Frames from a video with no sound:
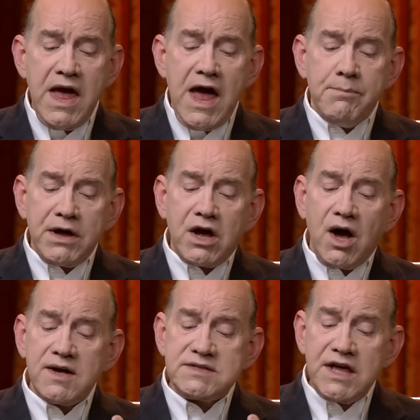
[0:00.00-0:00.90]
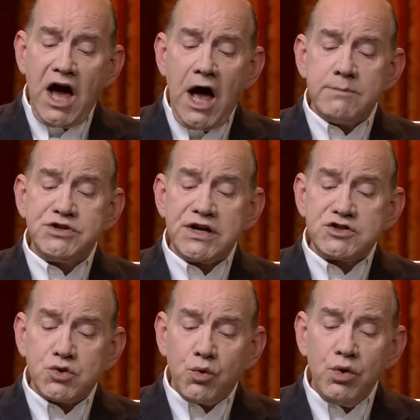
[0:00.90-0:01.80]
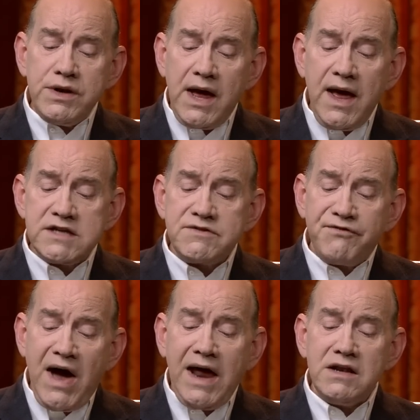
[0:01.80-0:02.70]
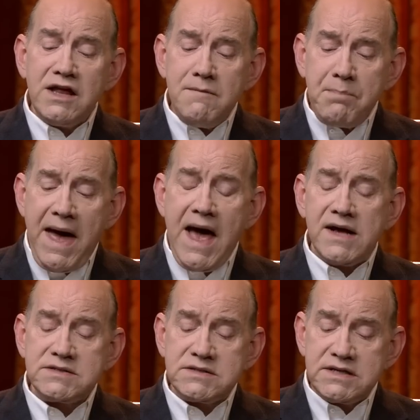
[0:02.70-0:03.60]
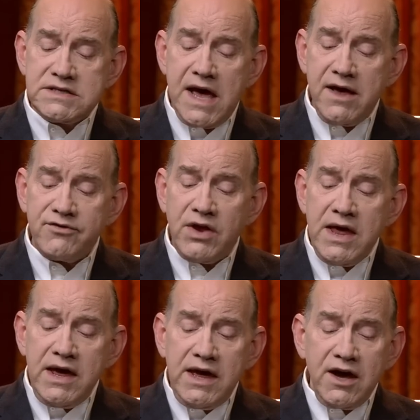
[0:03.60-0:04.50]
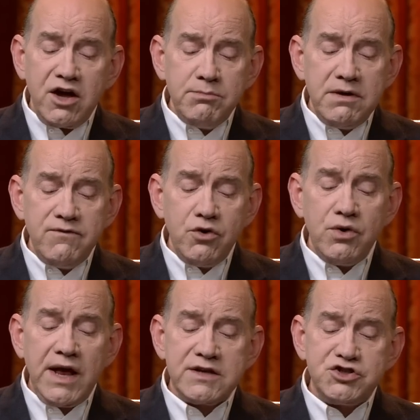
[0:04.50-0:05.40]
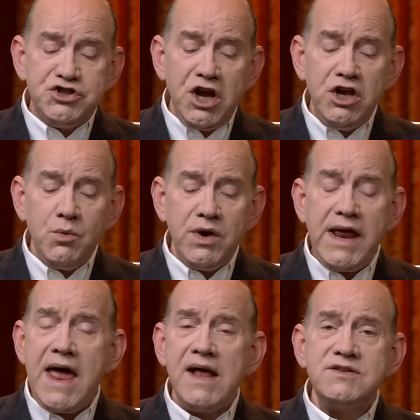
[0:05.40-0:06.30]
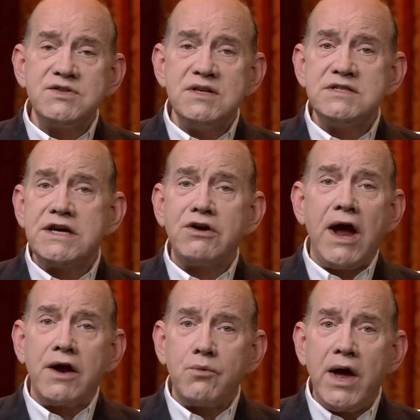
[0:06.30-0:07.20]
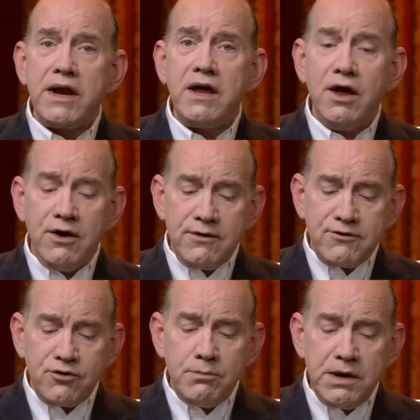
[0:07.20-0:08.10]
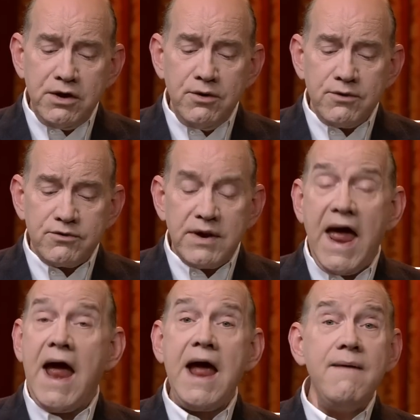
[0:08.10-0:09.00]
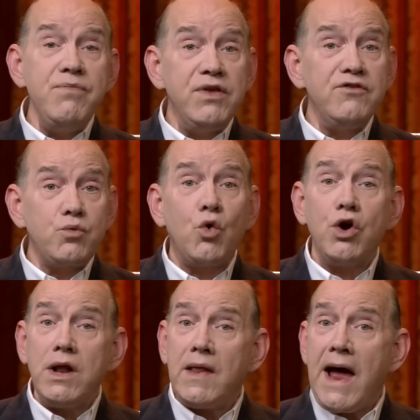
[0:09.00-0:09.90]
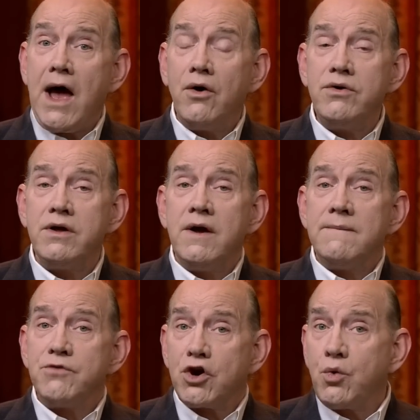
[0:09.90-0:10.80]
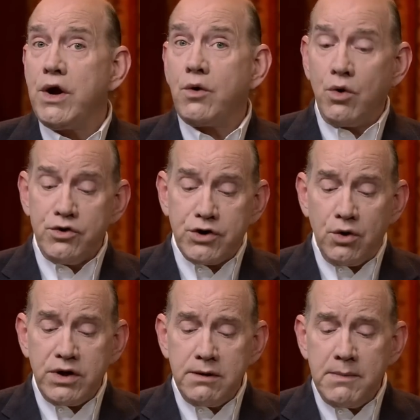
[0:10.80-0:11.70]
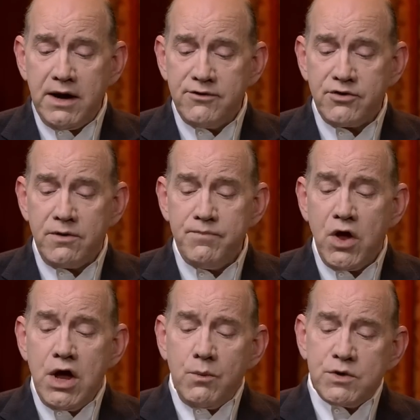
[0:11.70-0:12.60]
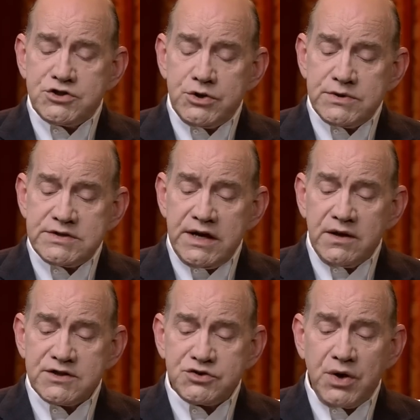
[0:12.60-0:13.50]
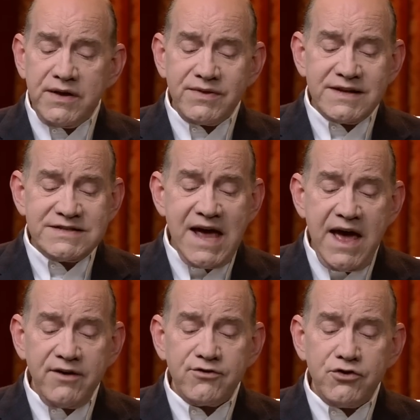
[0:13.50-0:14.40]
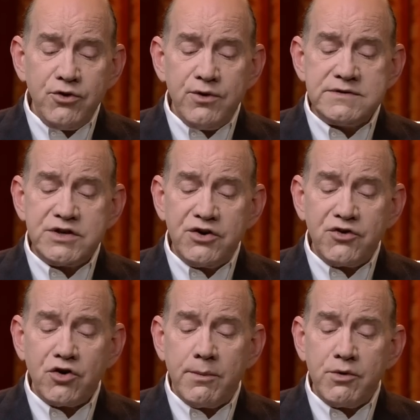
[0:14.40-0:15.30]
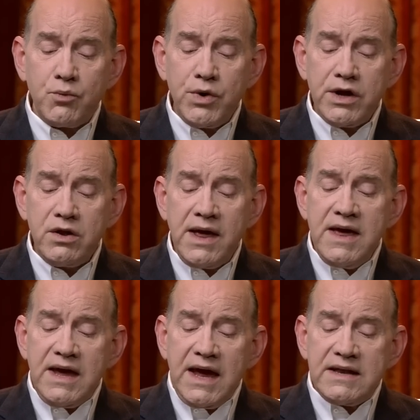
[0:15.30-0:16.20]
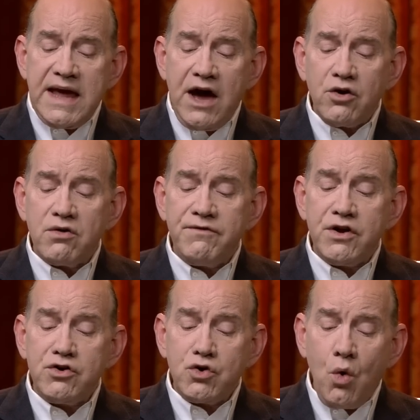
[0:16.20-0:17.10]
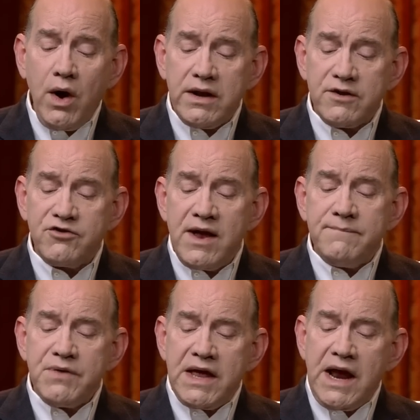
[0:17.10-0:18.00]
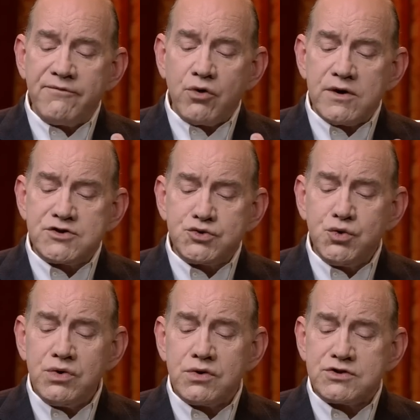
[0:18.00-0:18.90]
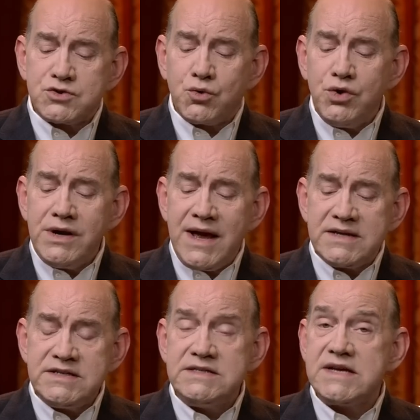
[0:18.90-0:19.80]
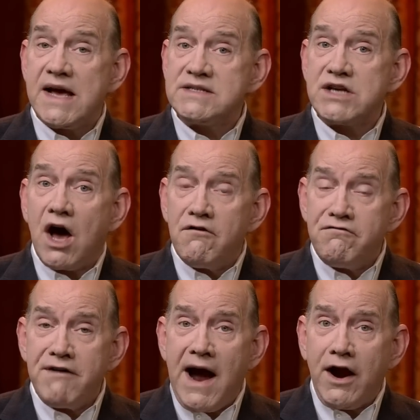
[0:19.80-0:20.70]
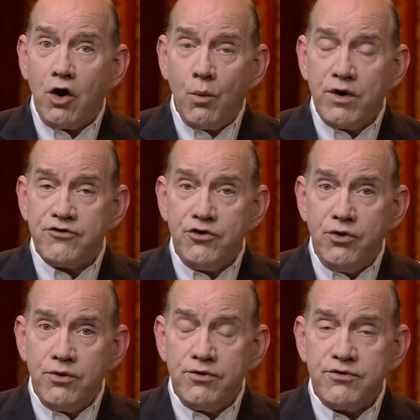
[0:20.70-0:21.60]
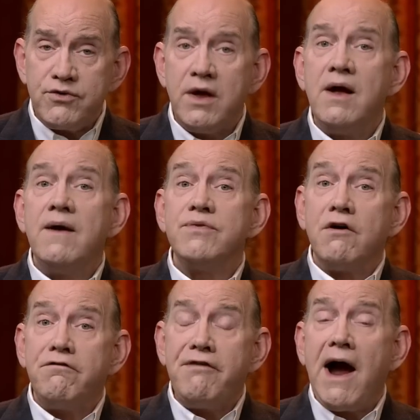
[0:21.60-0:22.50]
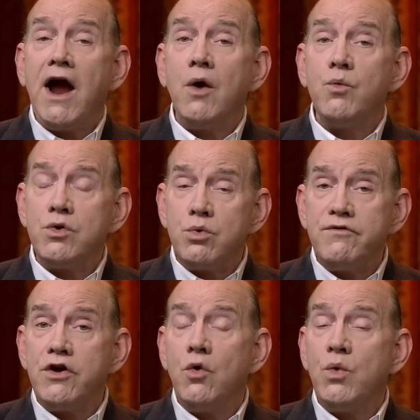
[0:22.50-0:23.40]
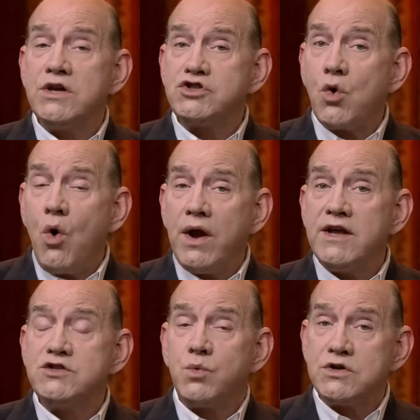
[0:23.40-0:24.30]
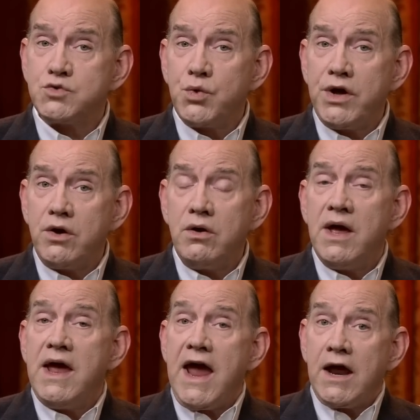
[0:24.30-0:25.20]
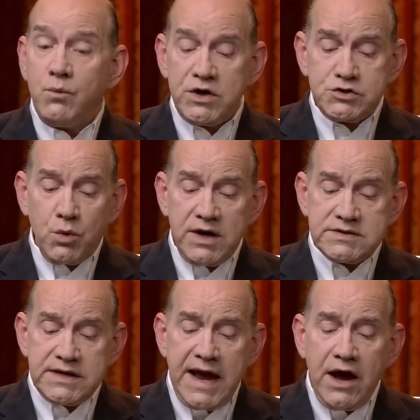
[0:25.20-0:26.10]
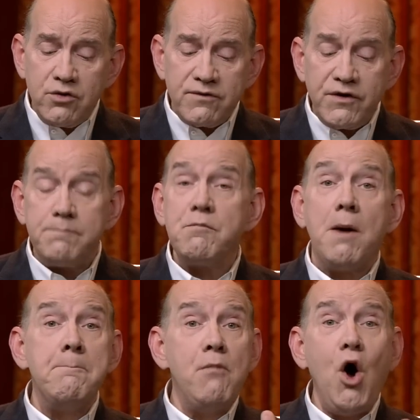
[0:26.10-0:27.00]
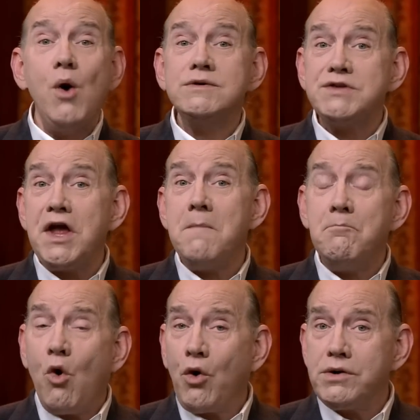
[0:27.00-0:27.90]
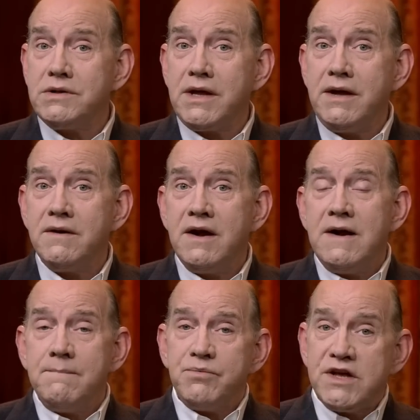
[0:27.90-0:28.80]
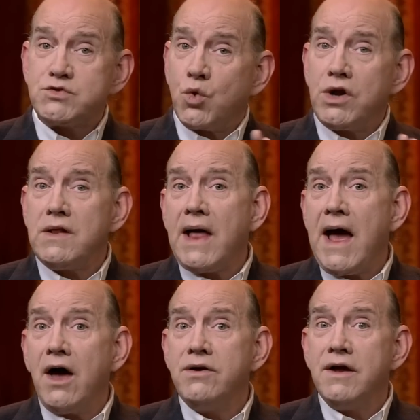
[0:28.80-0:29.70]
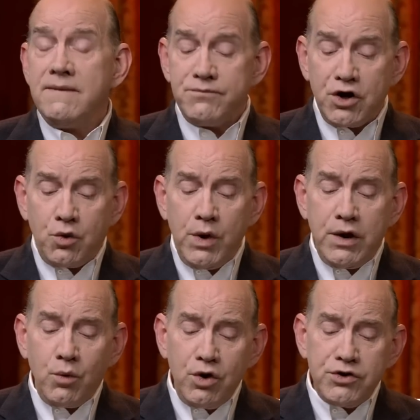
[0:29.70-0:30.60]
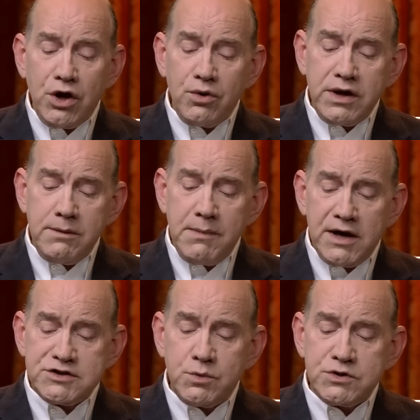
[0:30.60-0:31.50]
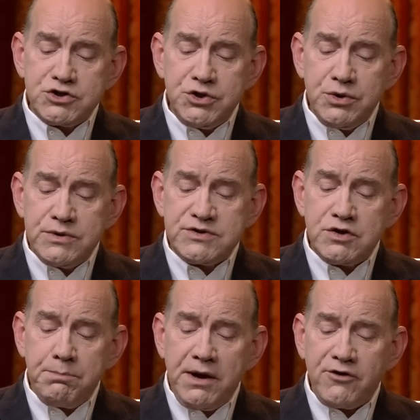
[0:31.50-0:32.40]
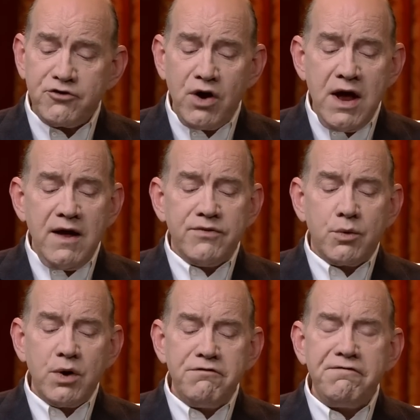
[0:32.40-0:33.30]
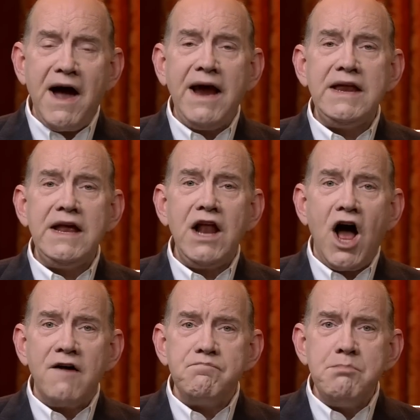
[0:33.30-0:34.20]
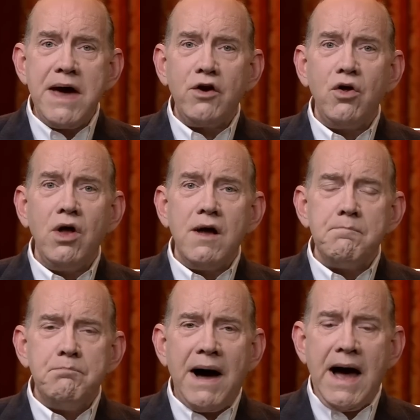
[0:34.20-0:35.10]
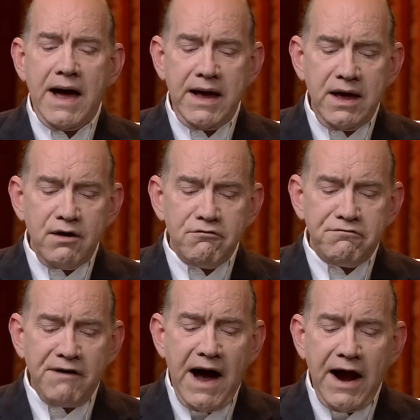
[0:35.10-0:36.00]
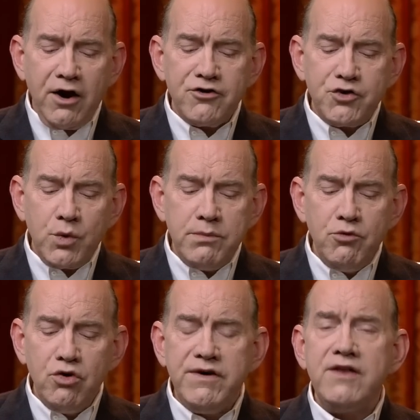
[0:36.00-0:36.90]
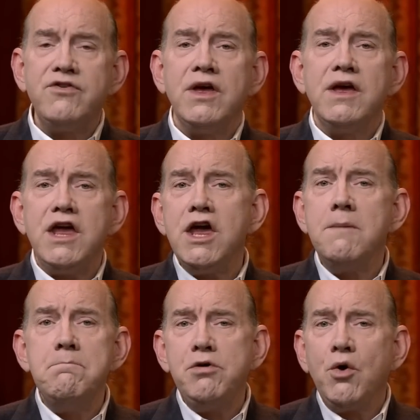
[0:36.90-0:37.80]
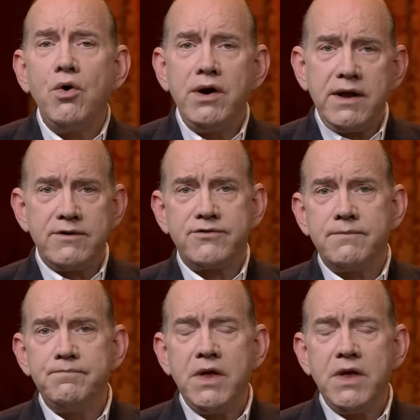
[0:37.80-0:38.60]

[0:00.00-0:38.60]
And because the object scrutinized finally passed the test, it could be viewed as genuine and sincere and ready to be used. And this word allowed the Greek word dokimazo was used to illustrate the test used to determine real and counterfeit coinage. And after a scrutinizing test, of fire was used. The fire would reveal which coinage was real and which was counterfeit. But most importantly, this word allowed, the Greek word dokimazo, was used to picture the refining of metal by fire to remove its impurities.